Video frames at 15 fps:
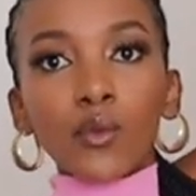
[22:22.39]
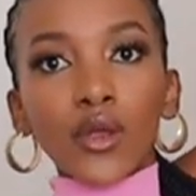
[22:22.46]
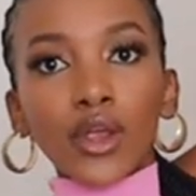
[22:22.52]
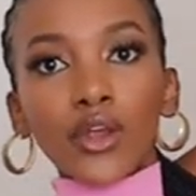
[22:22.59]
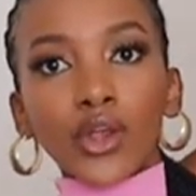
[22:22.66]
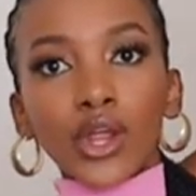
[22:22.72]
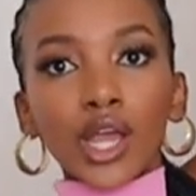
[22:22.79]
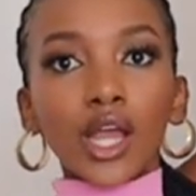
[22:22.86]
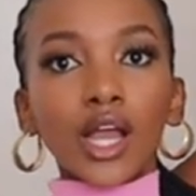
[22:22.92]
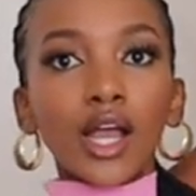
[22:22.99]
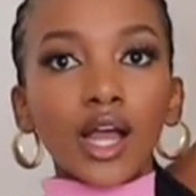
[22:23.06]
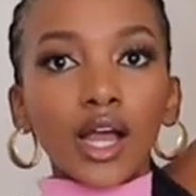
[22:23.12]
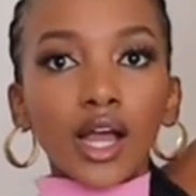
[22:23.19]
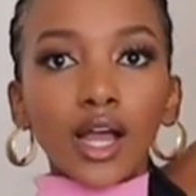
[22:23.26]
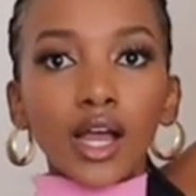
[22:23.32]
wearing
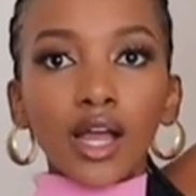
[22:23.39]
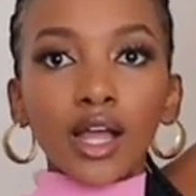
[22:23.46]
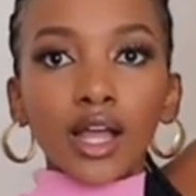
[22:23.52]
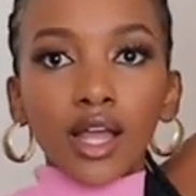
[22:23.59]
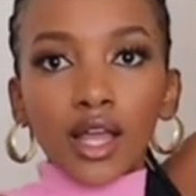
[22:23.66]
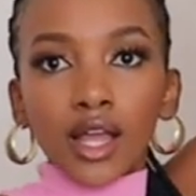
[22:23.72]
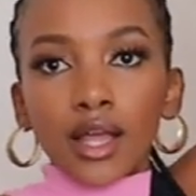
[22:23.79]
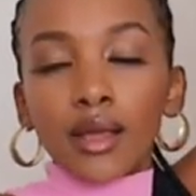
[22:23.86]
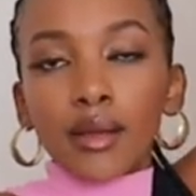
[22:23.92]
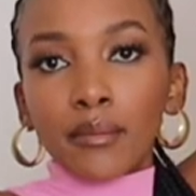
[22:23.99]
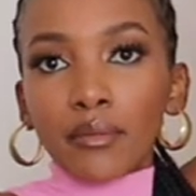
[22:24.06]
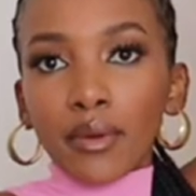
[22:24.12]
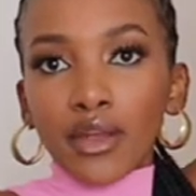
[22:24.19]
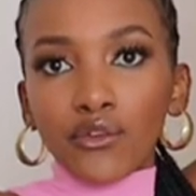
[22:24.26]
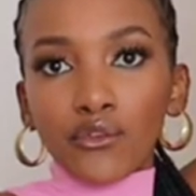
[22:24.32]

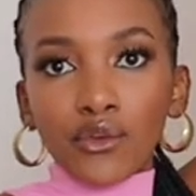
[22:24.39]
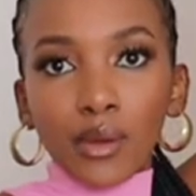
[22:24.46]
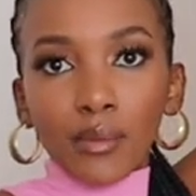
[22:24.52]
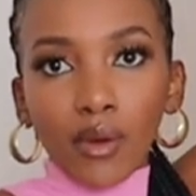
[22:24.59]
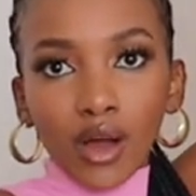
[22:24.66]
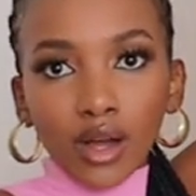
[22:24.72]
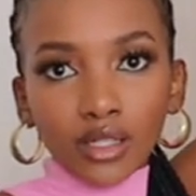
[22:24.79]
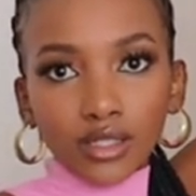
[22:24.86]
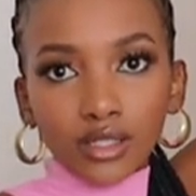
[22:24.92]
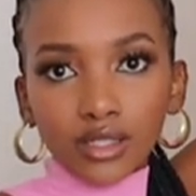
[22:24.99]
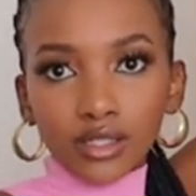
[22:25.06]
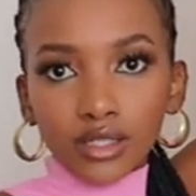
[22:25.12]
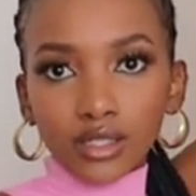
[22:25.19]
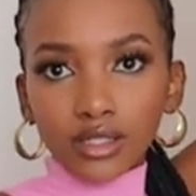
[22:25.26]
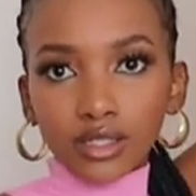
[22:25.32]
my
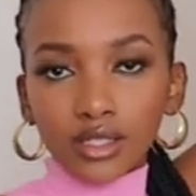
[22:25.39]
Reeboks.